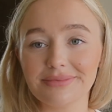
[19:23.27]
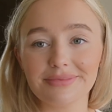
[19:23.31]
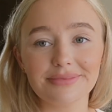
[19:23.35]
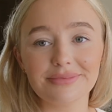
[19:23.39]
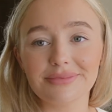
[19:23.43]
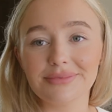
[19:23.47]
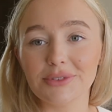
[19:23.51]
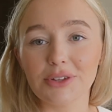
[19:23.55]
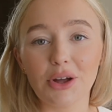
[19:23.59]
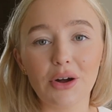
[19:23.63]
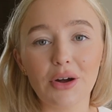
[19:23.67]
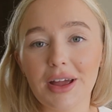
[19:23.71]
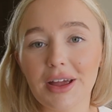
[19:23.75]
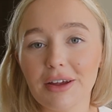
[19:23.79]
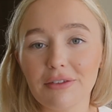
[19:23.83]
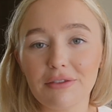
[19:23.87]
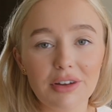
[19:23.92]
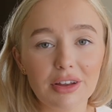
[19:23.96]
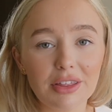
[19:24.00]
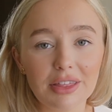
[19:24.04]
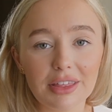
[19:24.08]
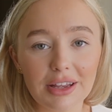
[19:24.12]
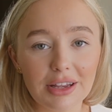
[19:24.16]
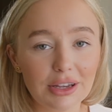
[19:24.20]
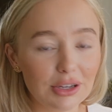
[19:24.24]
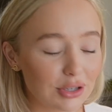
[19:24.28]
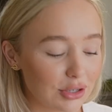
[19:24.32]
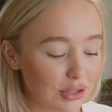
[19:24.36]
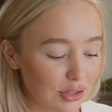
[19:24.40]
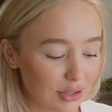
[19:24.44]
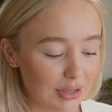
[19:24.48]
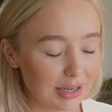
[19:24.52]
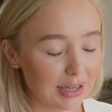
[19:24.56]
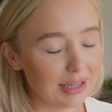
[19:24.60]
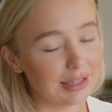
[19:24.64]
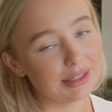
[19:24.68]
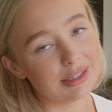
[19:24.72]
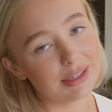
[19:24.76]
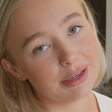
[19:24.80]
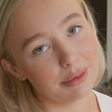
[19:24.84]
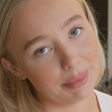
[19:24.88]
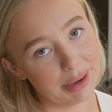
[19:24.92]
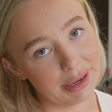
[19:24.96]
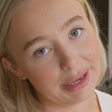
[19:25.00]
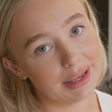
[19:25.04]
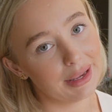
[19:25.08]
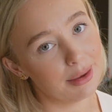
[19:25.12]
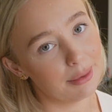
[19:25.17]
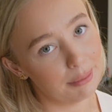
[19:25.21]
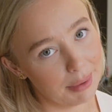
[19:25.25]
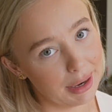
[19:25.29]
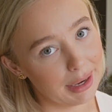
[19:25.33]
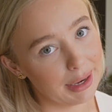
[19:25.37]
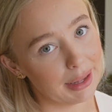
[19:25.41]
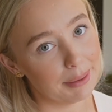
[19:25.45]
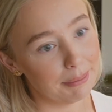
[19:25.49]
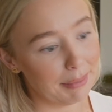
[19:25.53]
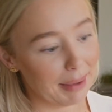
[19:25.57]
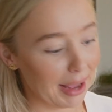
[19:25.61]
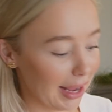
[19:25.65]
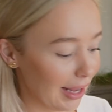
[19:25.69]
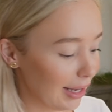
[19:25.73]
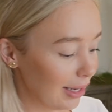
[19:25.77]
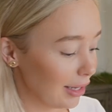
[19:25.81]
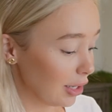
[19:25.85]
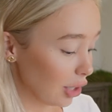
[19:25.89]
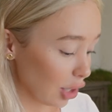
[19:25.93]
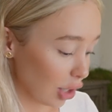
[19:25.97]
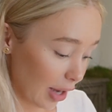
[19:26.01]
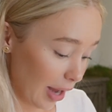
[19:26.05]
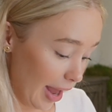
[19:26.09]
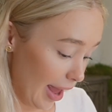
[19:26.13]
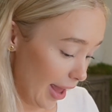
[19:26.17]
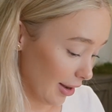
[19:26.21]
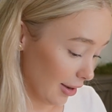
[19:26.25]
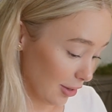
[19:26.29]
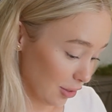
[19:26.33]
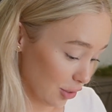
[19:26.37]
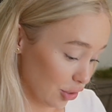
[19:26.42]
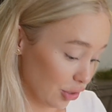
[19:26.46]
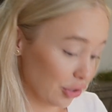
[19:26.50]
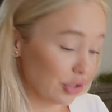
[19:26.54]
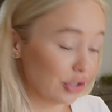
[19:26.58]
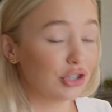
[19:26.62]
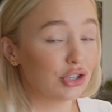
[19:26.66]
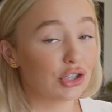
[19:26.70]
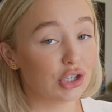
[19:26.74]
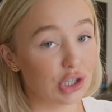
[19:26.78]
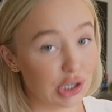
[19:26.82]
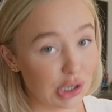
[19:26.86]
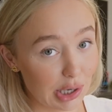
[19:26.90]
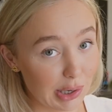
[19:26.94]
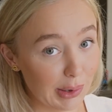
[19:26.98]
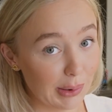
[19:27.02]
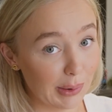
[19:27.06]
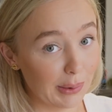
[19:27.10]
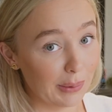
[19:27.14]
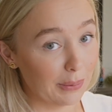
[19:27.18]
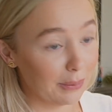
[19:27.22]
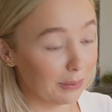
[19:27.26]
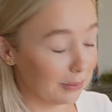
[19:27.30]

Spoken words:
Not everything you do needs to make you money, mate. You can just chill.